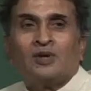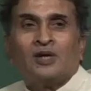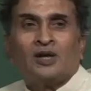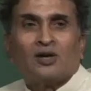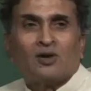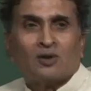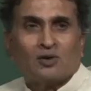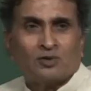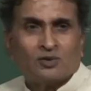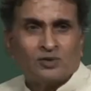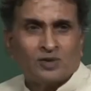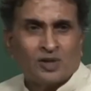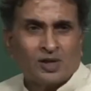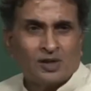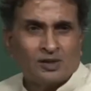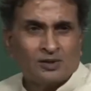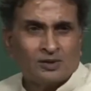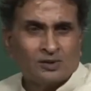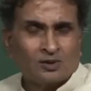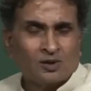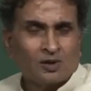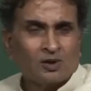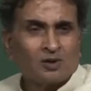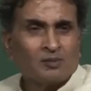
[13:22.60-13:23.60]
cannot
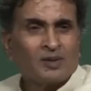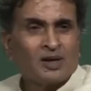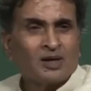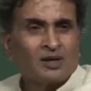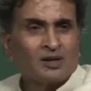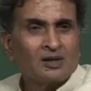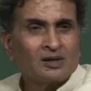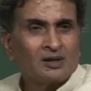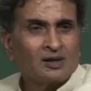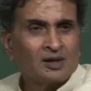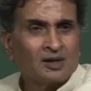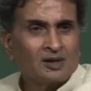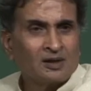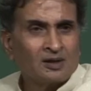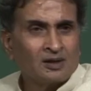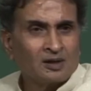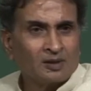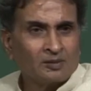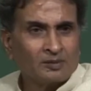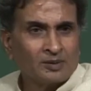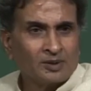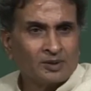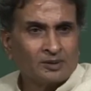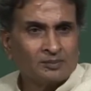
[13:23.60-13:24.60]
change, it automatically gets
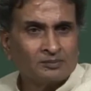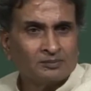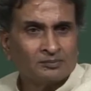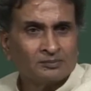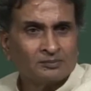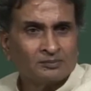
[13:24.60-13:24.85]
determined.